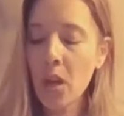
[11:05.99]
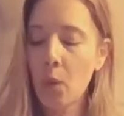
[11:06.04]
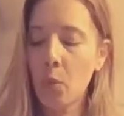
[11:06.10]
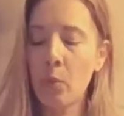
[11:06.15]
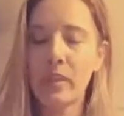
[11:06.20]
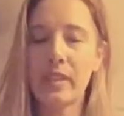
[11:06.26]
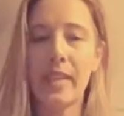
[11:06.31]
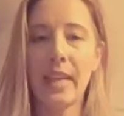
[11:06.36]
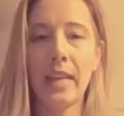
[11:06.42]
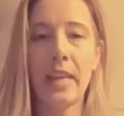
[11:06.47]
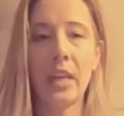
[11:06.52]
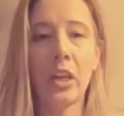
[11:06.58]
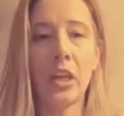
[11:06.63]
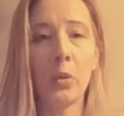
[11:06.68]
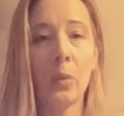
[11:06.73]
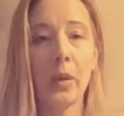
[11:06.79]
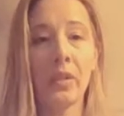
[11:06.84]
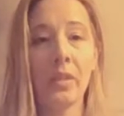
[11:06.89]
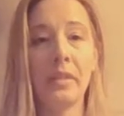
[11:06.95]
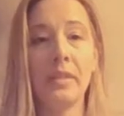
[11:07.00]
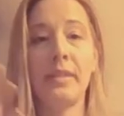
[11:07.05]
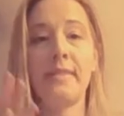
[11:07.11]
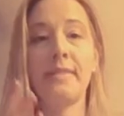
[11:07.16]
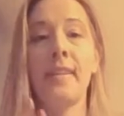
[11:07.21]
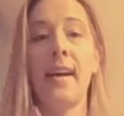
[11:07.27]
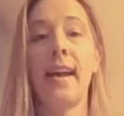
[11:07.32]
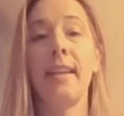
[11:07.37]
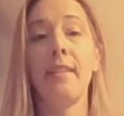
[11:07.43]
was the year where the
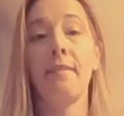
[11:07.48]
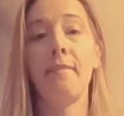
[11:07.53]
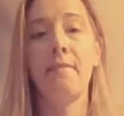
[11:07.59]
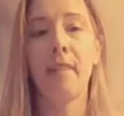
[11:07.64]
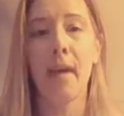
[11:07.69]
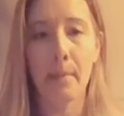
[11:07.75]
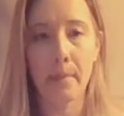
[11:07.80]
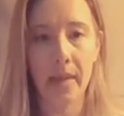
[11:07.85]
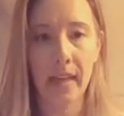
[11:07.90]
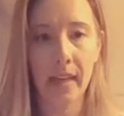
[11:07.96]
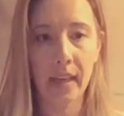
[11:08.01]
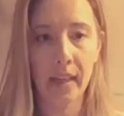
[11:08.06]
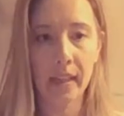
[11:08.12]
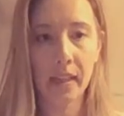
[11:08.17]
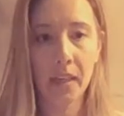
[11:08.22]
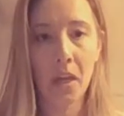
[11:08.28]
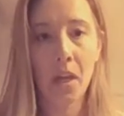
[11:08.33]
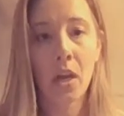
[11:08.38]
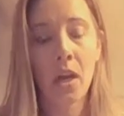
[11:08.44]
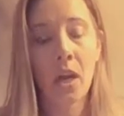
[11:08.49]
divine feminine